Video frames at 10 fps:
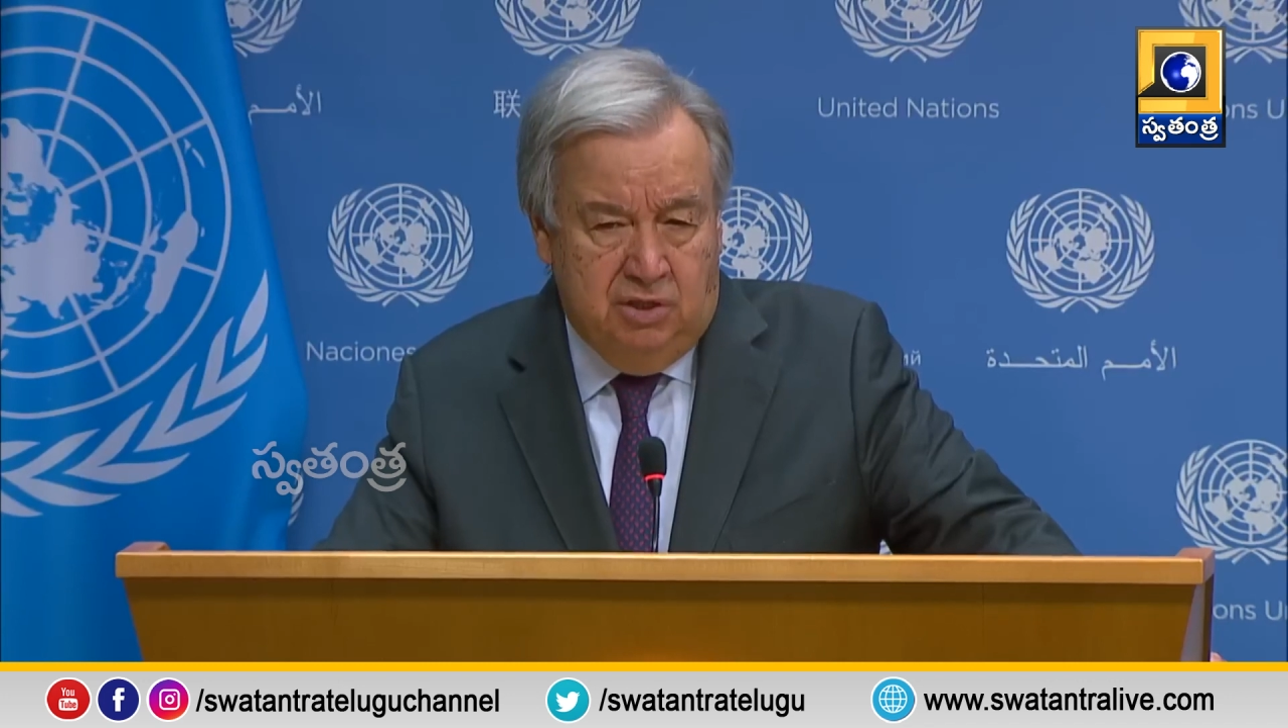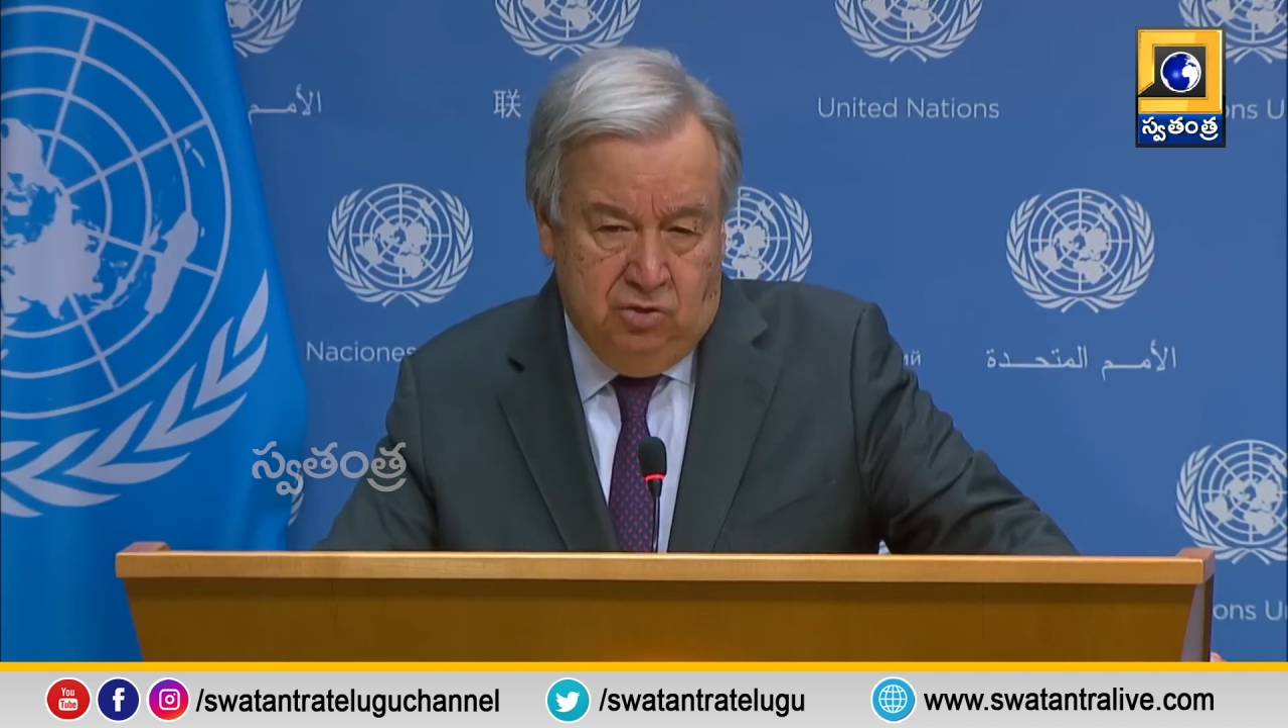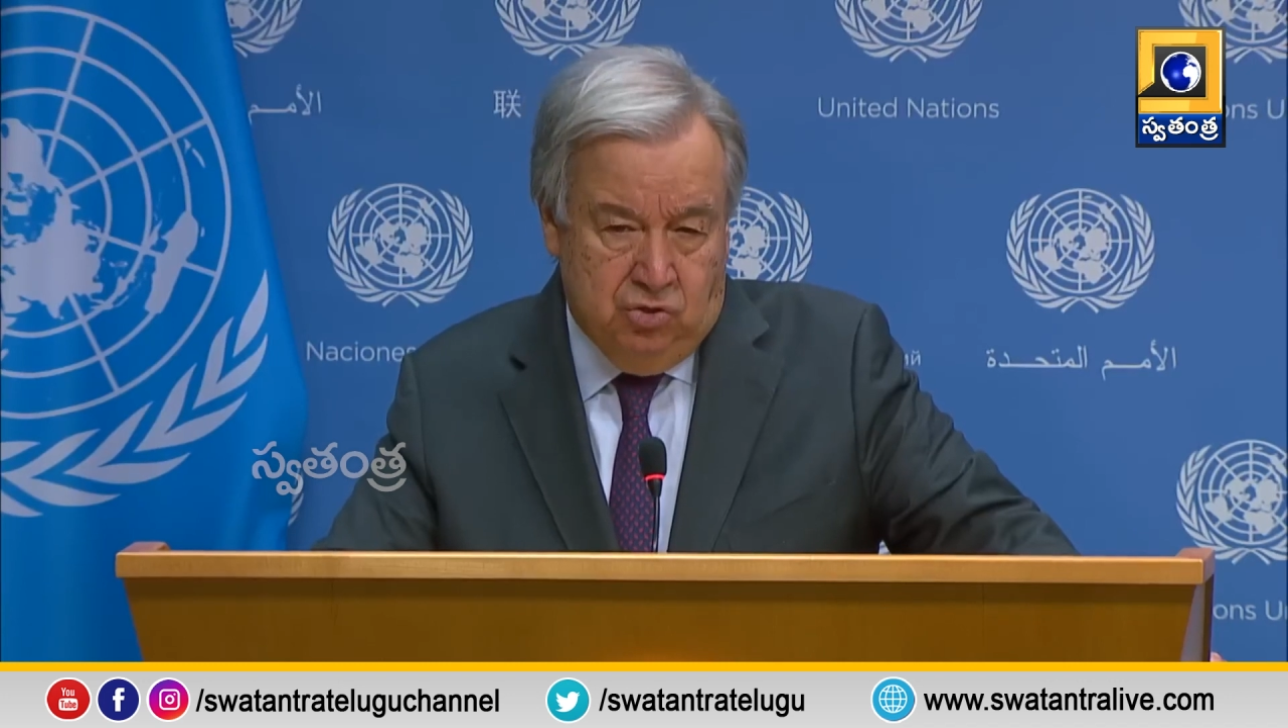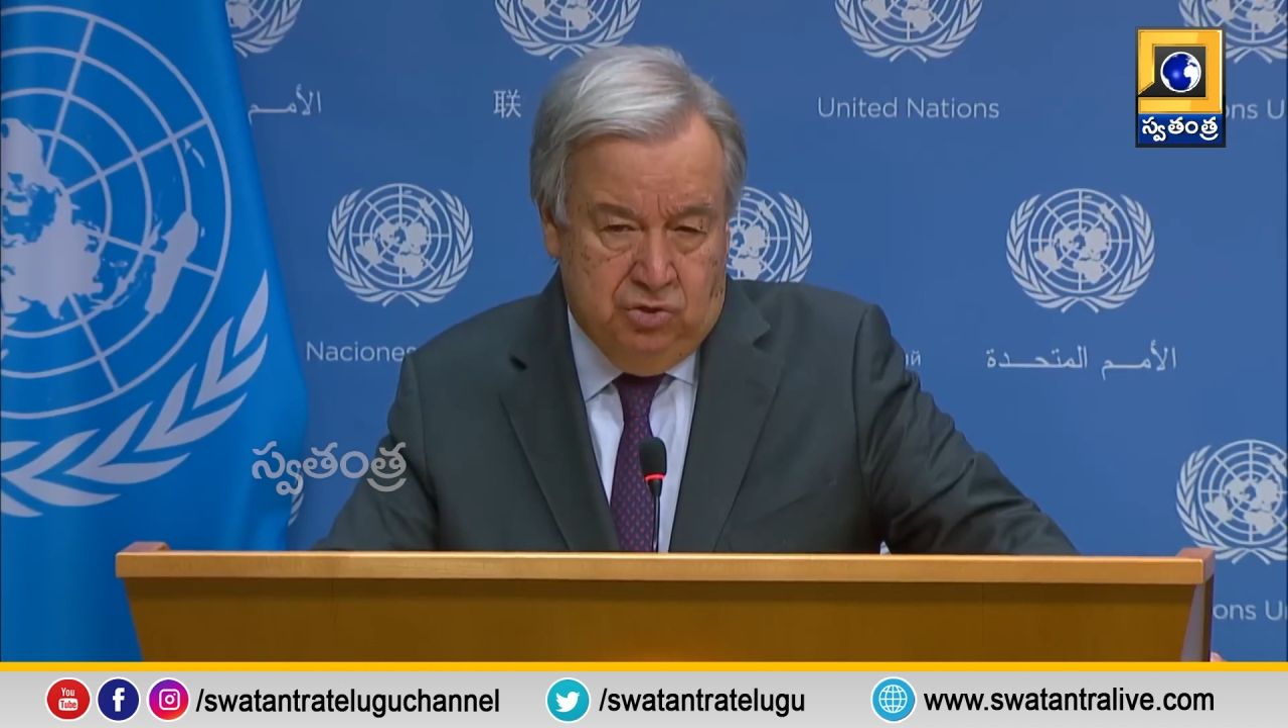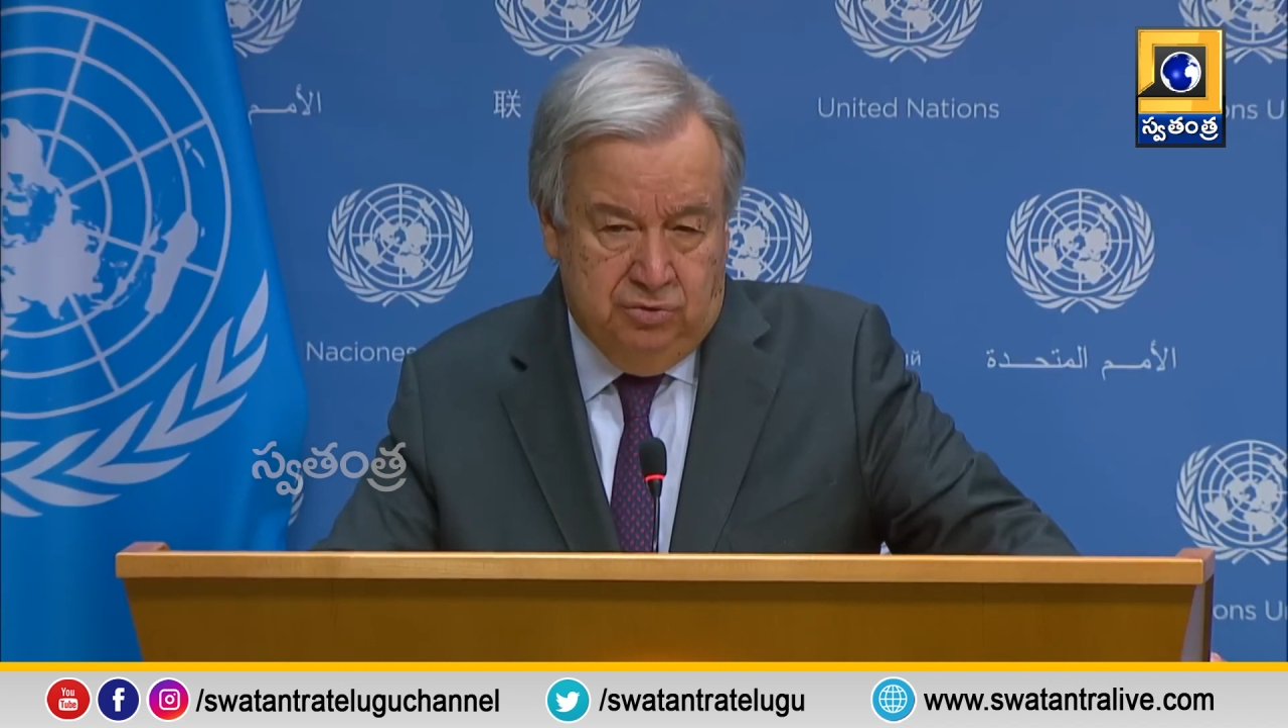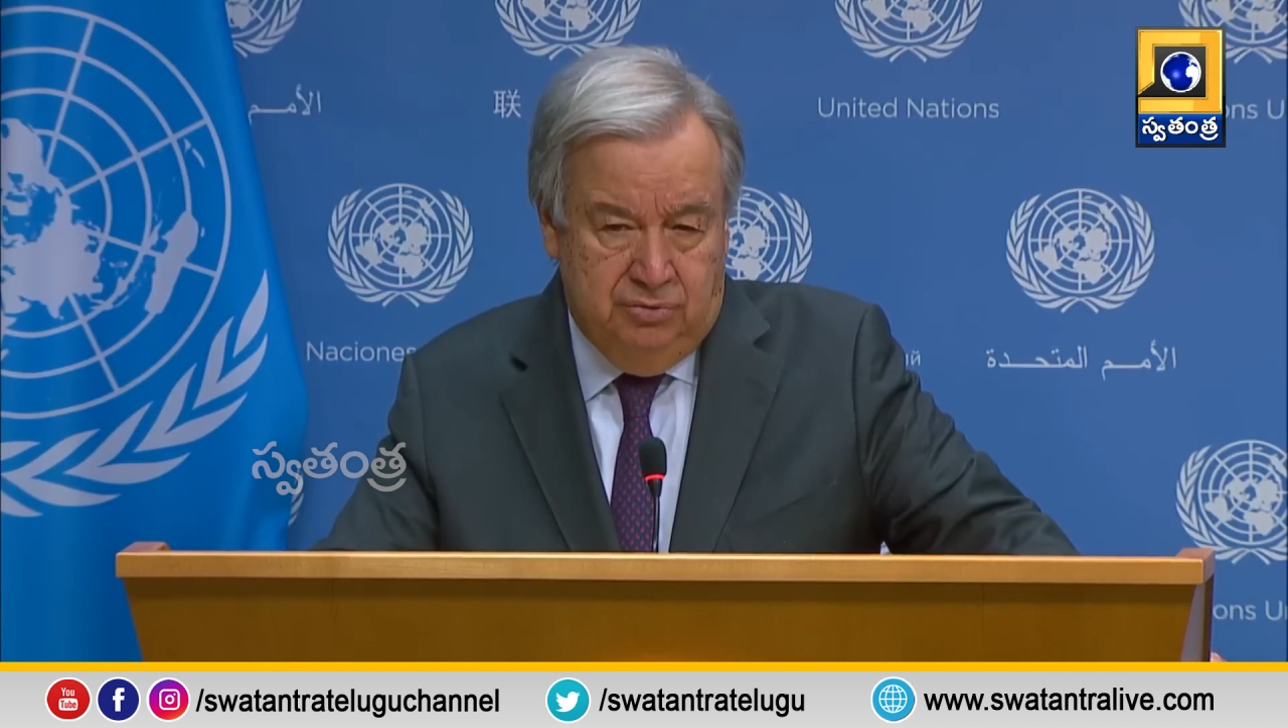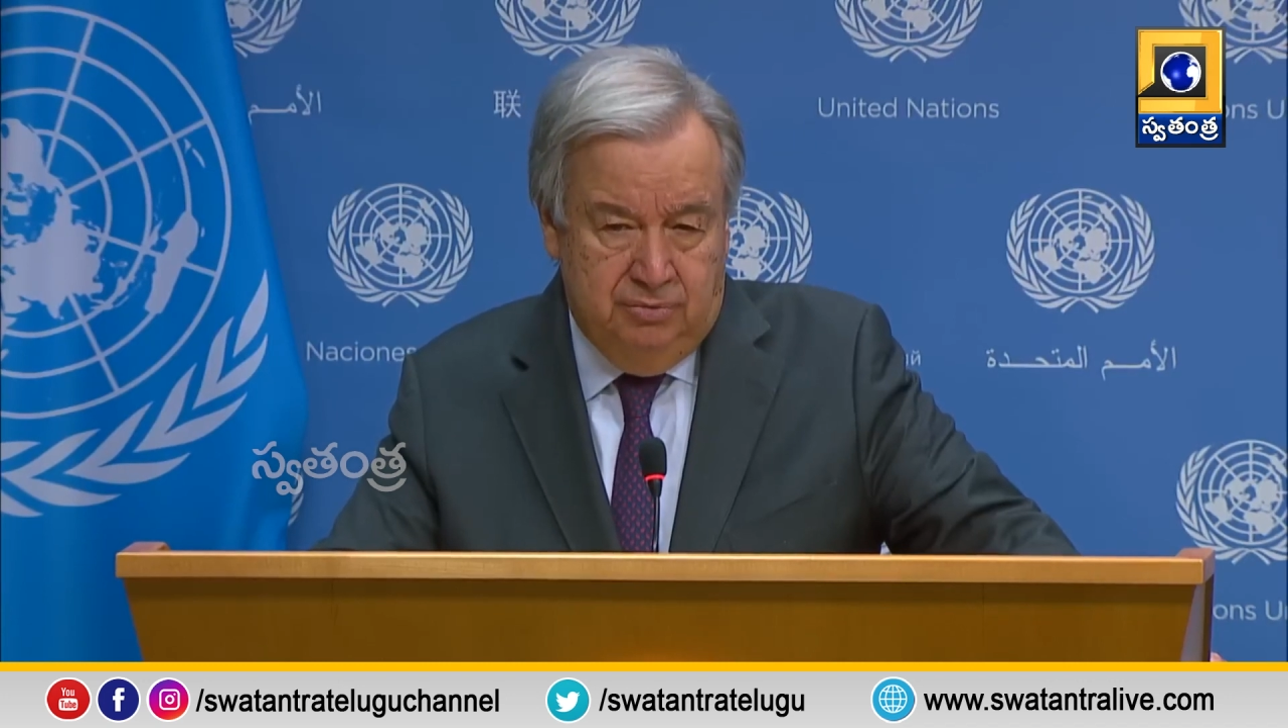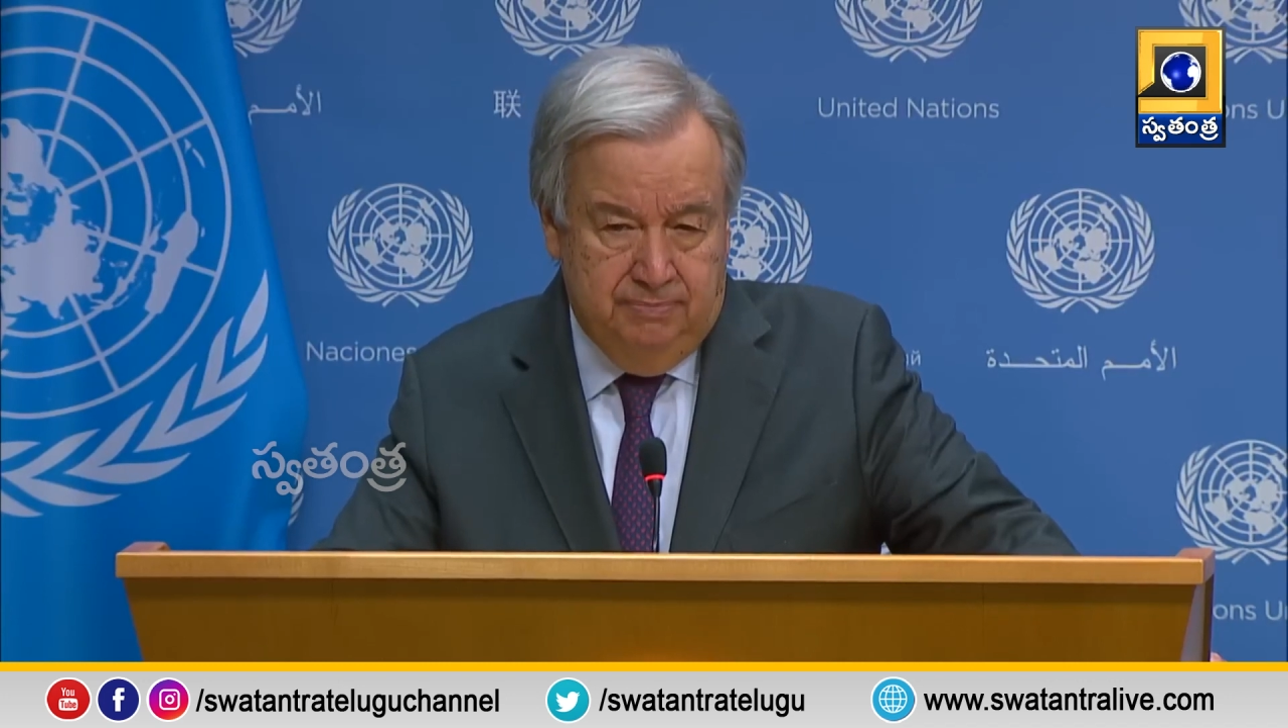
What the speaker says: injured.